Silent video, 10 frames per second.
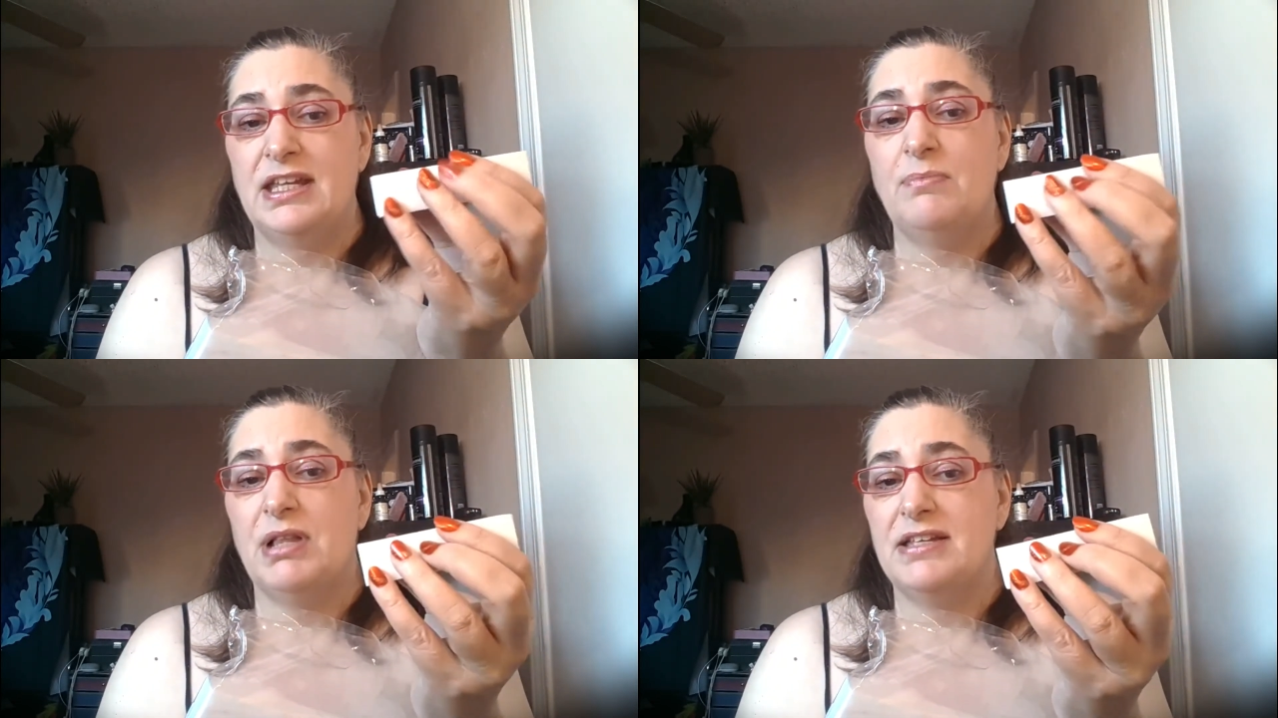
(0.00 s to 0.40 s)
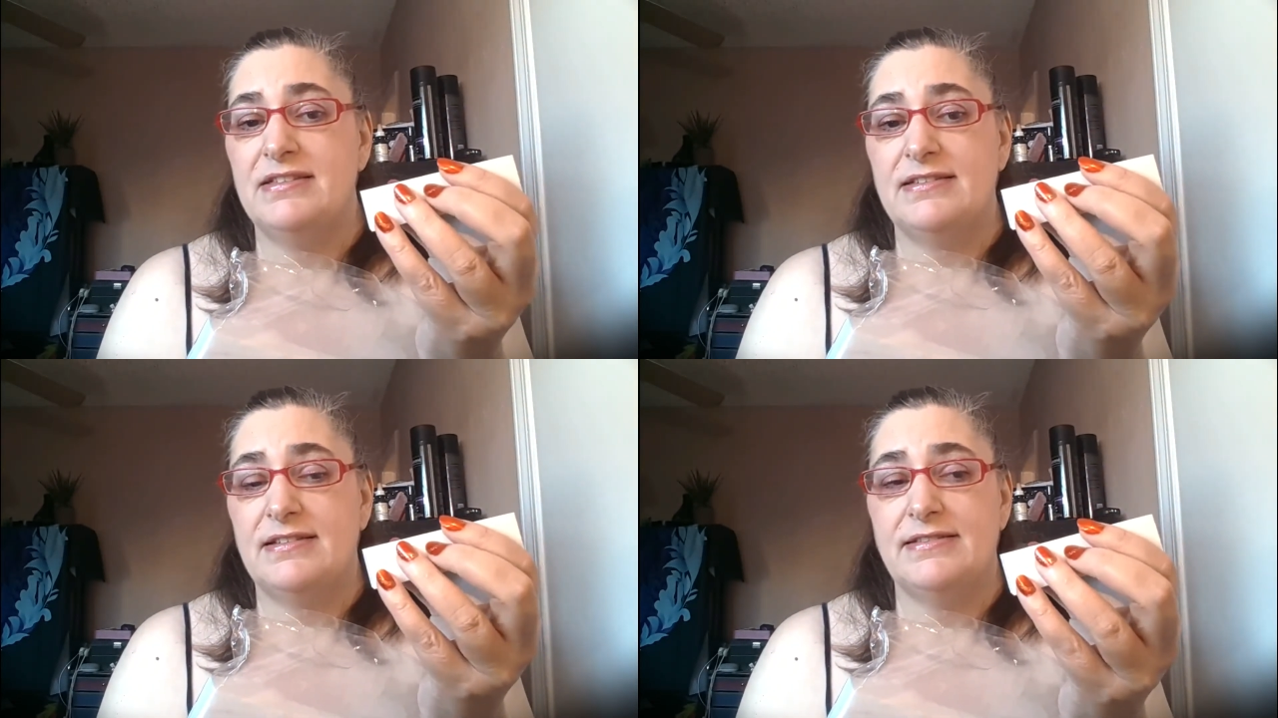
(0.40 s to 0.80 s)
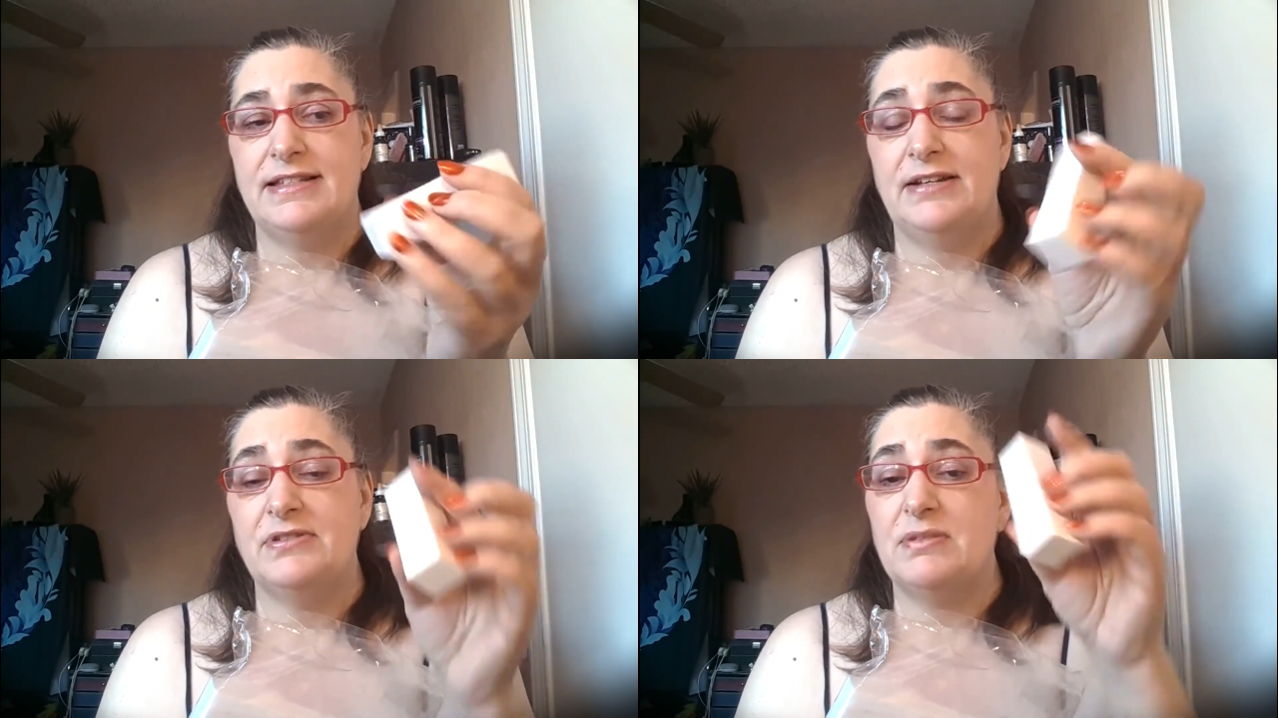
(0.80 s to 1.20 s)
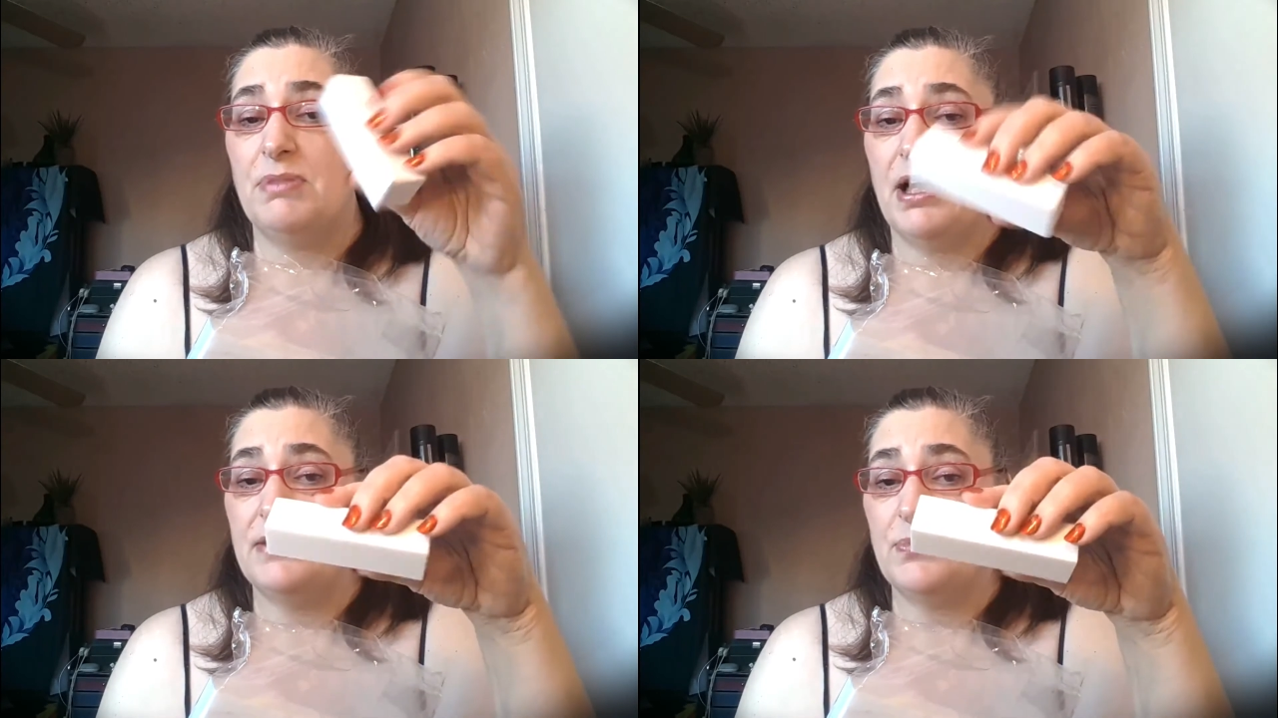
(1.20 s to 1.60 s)
Any place that sells nail
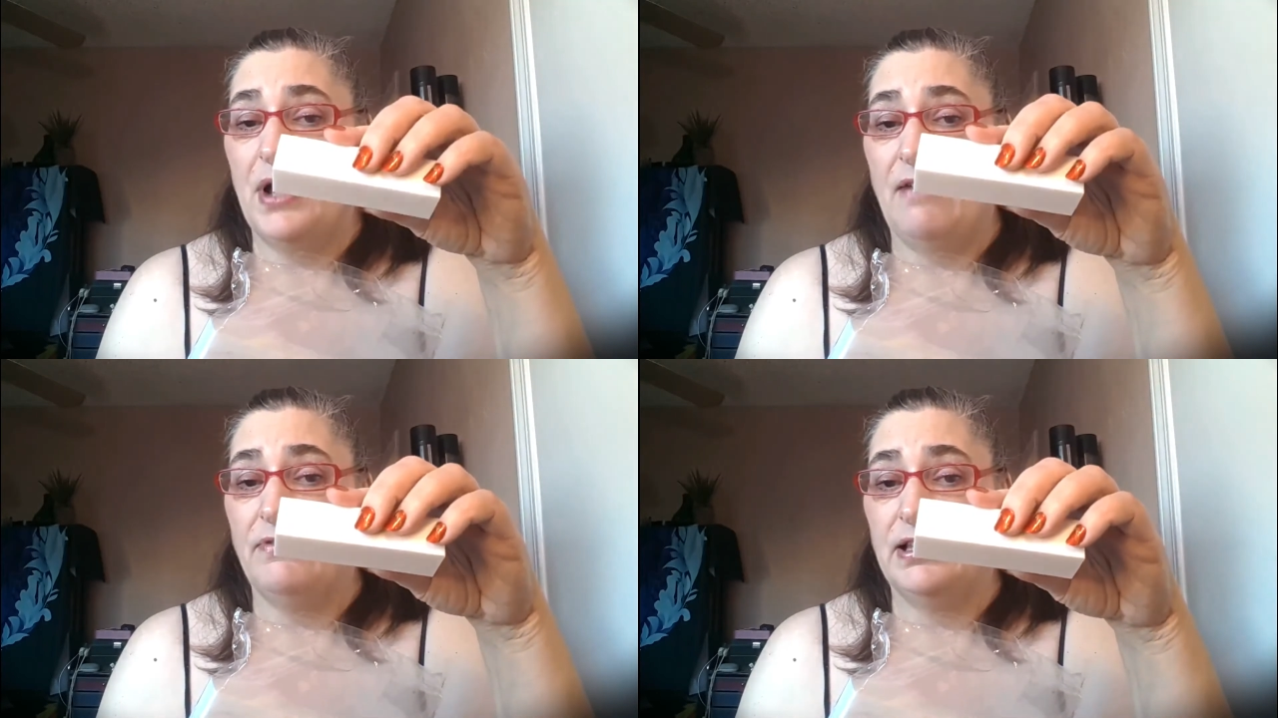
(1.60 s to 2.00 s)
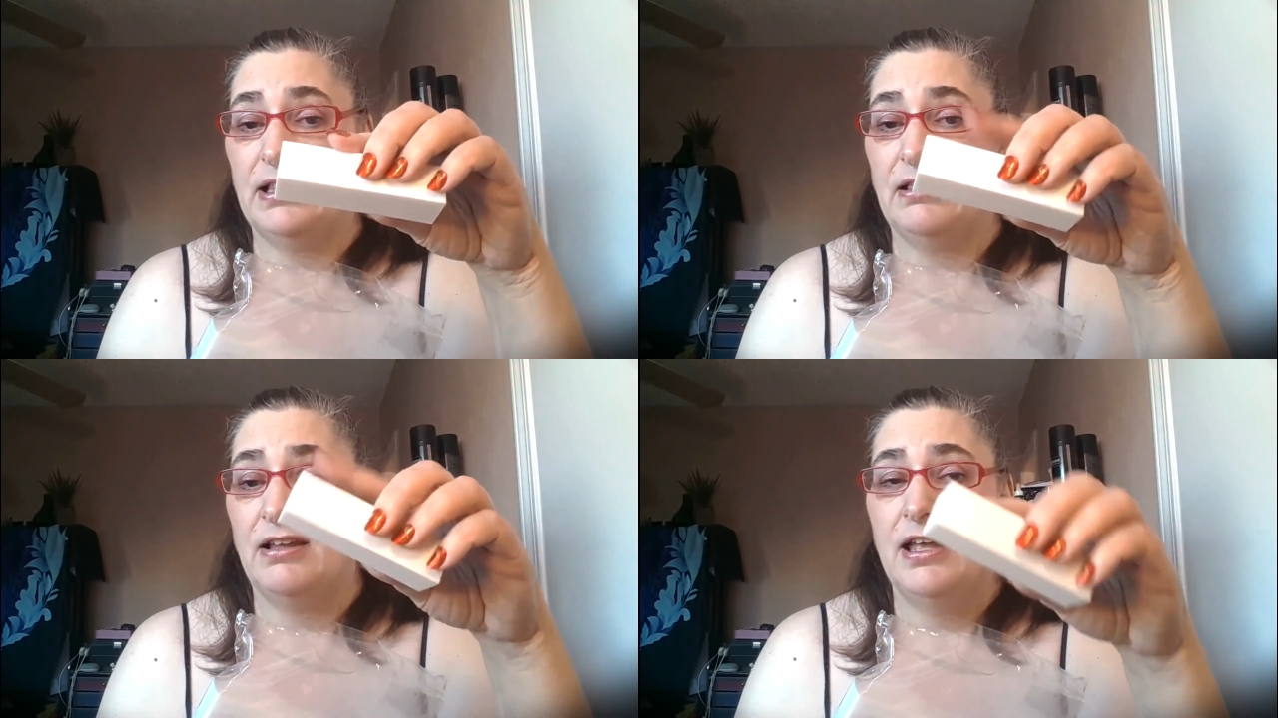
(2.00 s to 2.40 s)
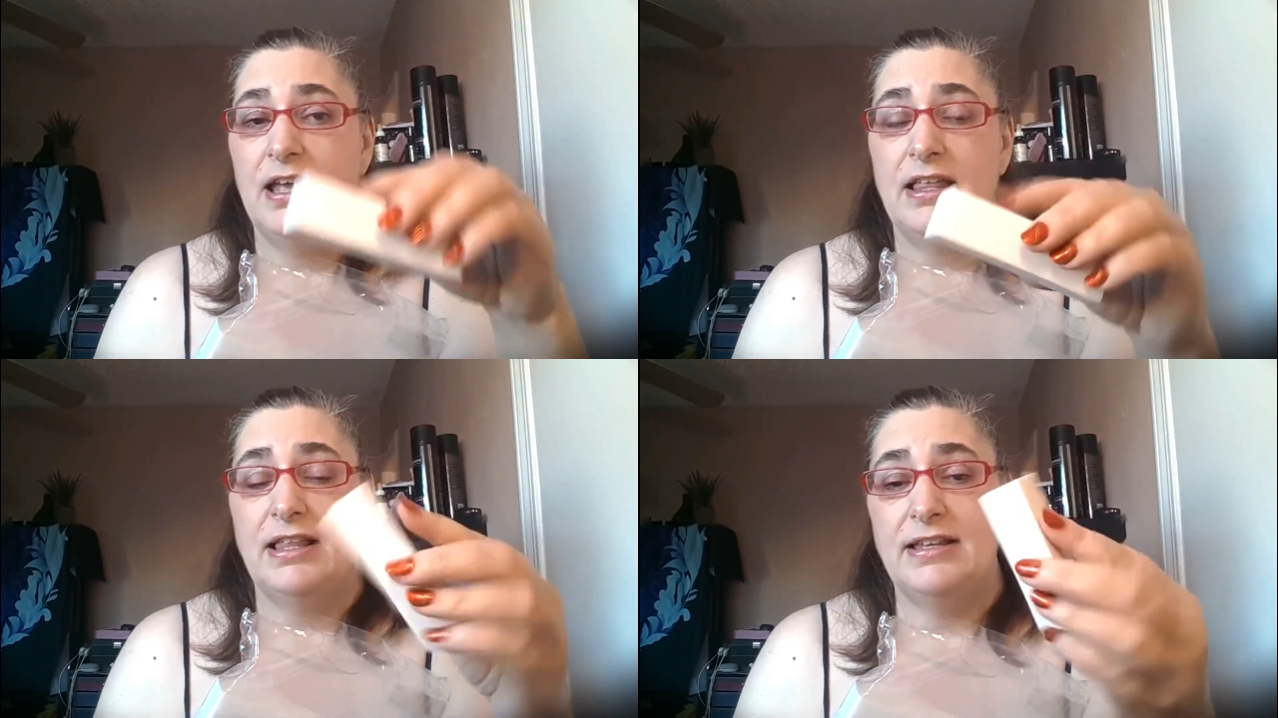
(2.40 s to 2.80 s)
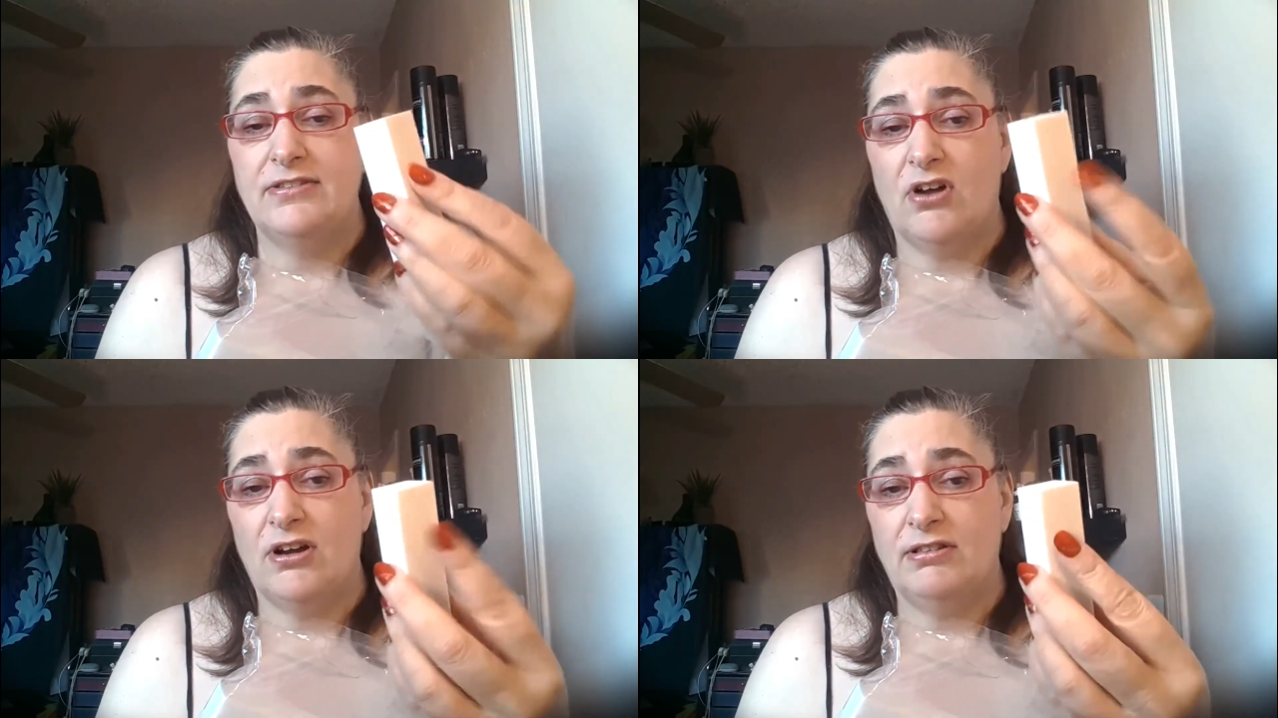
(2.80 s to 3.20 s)
supplies will have little,
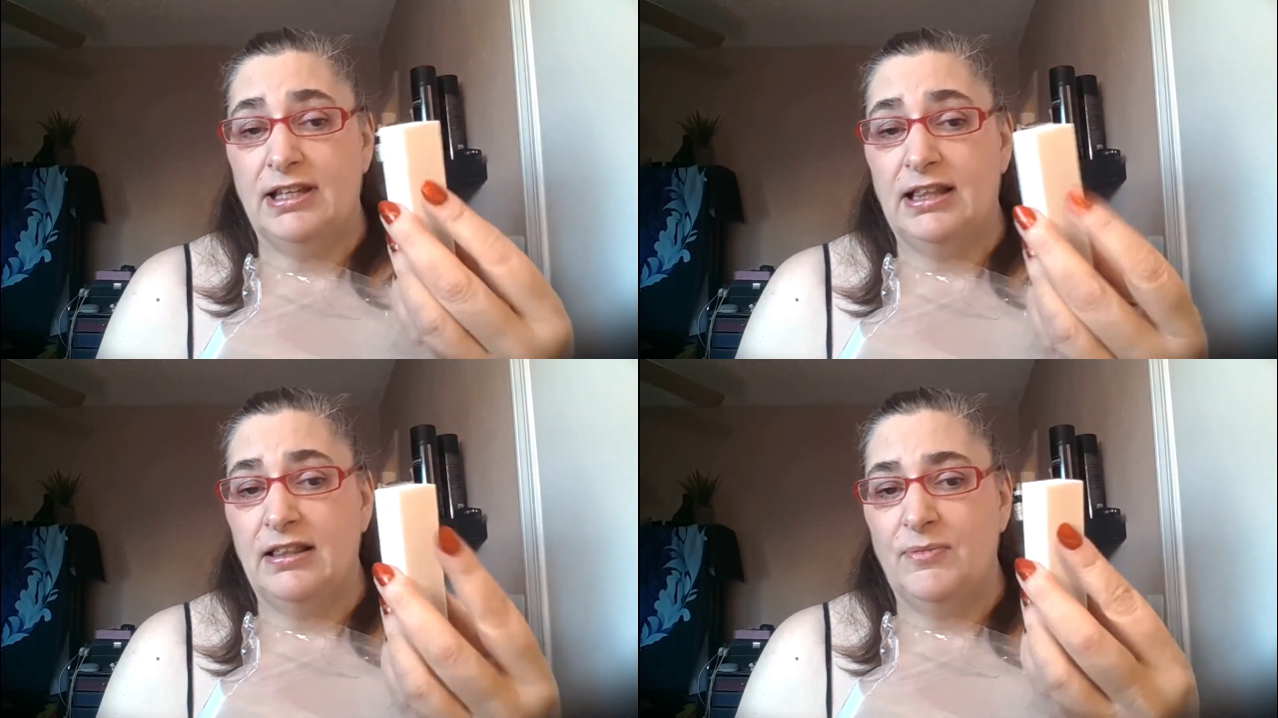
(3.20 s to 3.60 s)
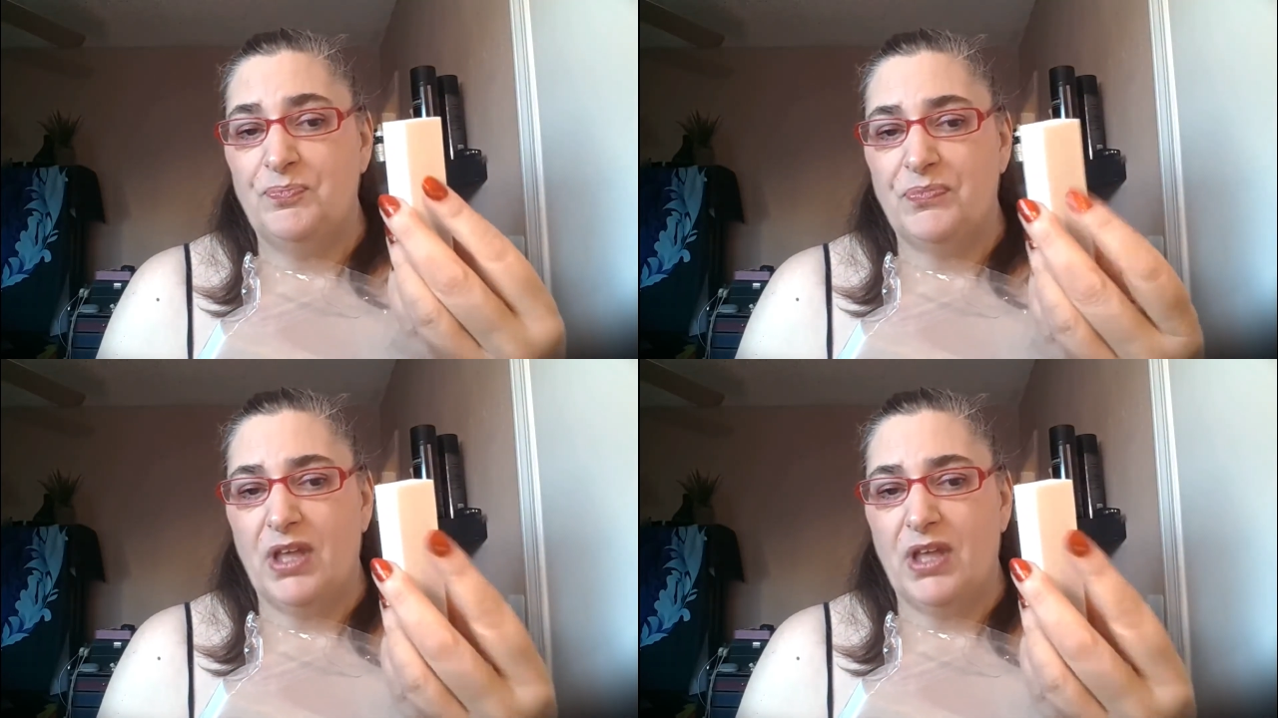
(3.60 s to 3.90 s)
these are little,